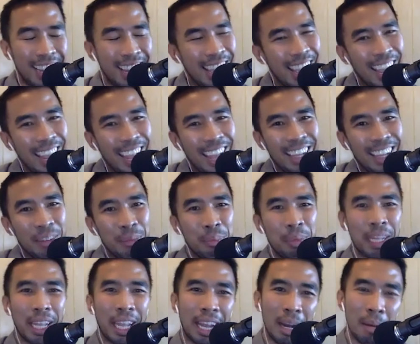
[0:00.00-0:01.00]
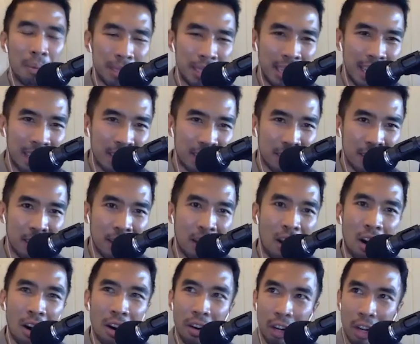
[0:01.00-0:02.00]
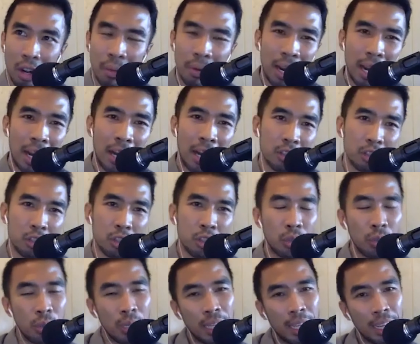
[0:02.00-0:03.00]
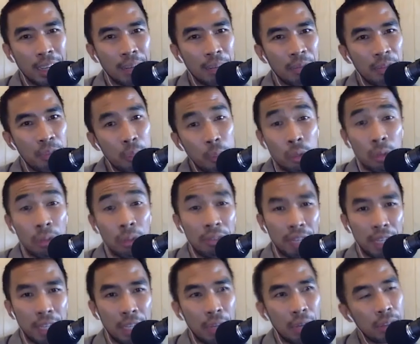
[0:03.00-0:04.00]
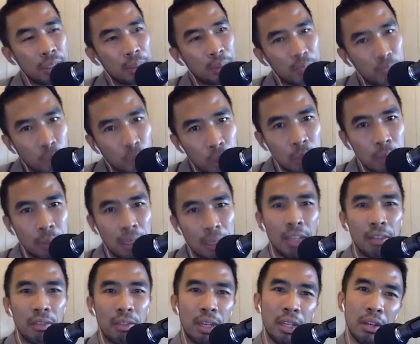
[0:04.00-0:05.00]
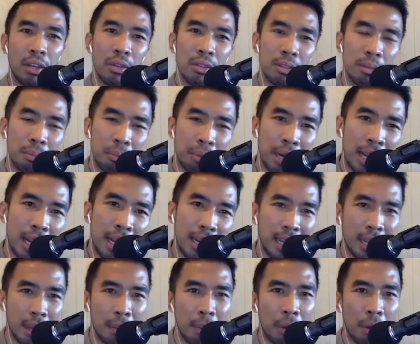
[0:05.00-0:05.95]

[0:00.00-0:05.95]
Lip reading: and picking up a DSLR and going out and shooting YouTube videos and social media videos and branding and